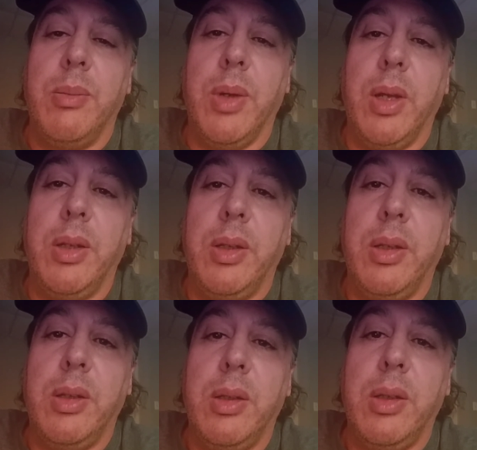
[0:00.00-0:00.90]
But
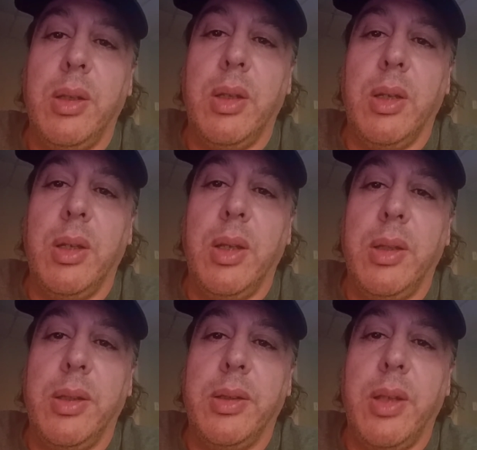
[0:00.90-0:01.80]

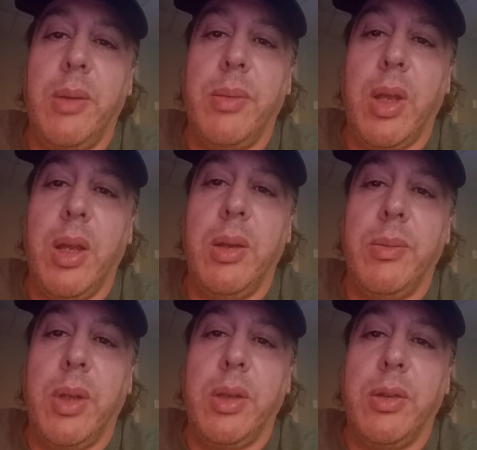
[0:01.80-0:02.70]
at the same time,
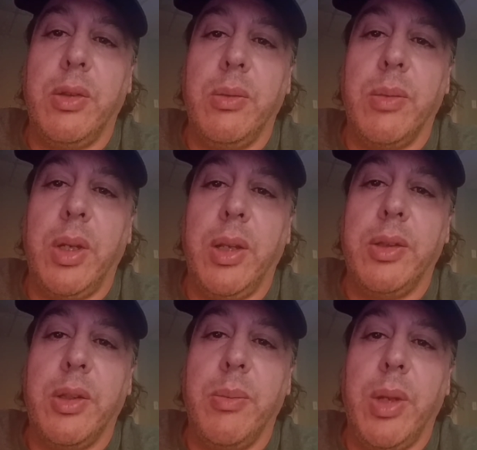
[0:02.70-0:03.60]
the consumer
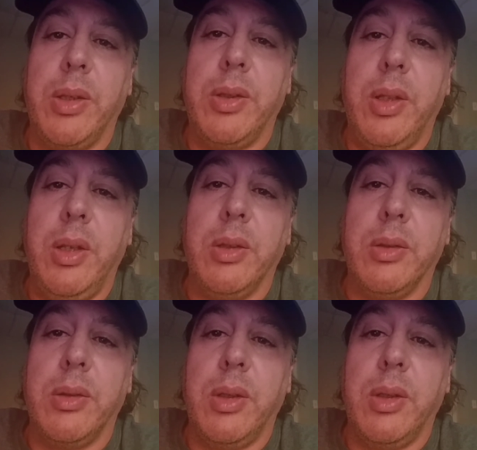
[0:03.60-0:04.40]
gets the best deal.